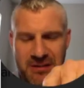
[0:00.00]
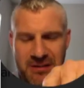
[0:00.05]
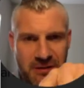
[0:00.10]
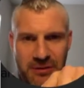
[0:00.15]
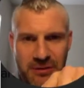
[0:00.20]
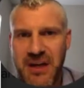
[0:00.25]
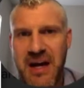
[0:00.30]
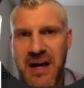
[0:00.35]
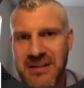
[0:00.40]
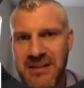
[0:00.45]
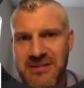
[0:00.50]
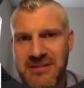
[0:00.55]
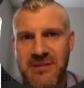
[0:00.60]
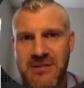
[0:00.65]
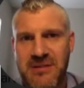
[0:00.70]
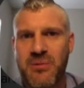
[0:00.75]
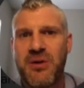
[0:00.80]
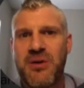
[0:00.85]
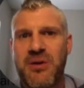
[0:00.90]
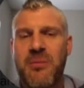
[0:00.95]
dot
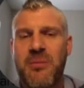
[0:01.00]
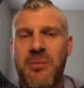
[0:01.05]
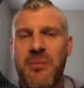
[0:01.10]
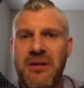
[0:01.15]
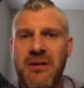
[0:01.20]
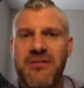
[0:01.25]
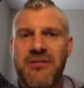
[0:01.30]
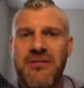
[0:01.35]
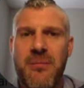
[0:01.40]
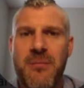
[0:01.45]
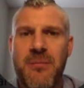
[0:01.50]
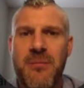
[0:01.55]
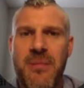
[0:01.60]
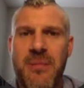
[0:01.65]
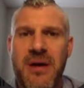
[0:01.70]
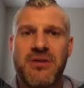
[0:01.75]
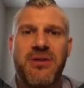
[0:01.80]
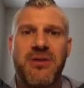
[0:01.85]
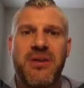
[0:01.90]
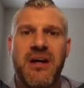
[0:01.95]
somewhere in the middle of the
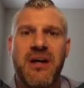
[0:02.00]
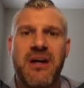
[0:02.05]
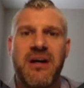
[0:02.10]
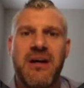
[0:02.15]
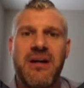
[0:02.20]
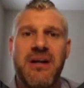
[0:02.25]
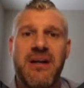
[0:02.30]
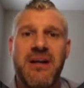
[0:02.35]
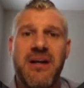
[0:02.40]
metro there.